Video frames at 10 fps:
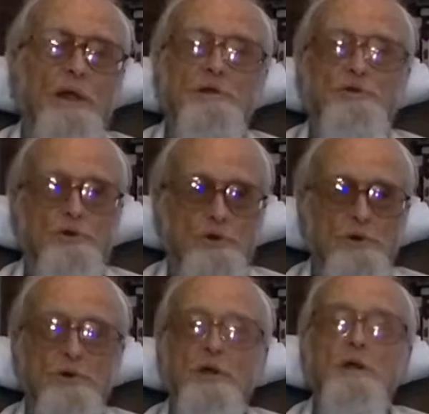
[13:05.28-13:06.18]
they
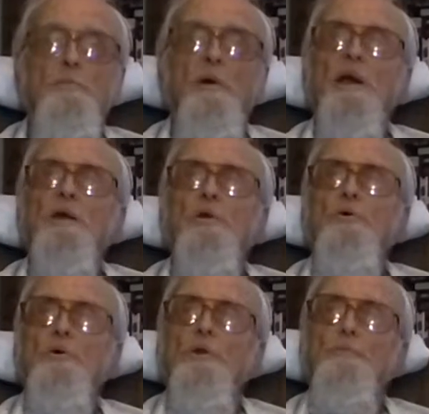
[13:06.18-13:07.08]
sure did
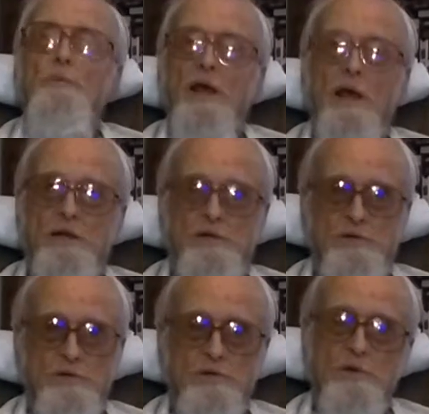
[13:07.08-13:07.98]
make good
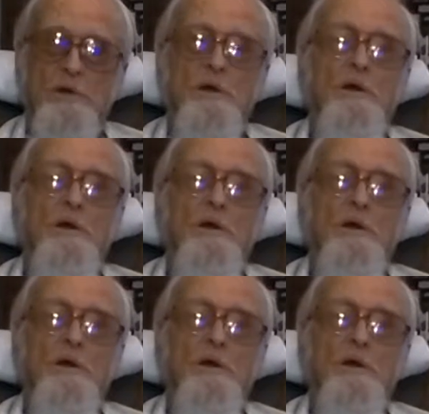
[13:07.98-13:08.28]
pets.